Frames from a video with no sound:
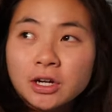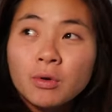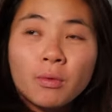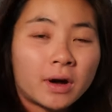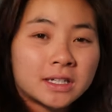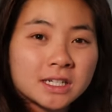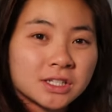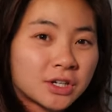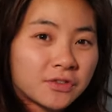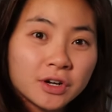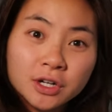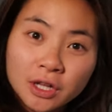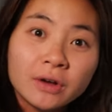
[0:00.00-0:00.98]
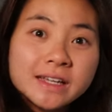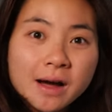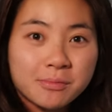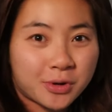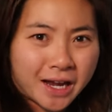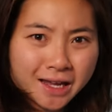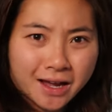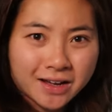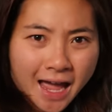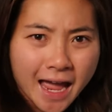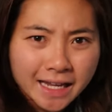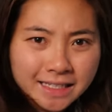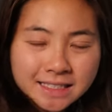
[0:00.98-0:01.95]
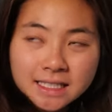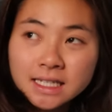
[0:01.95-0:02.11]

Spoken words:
don't want to surf a closeout break, okay?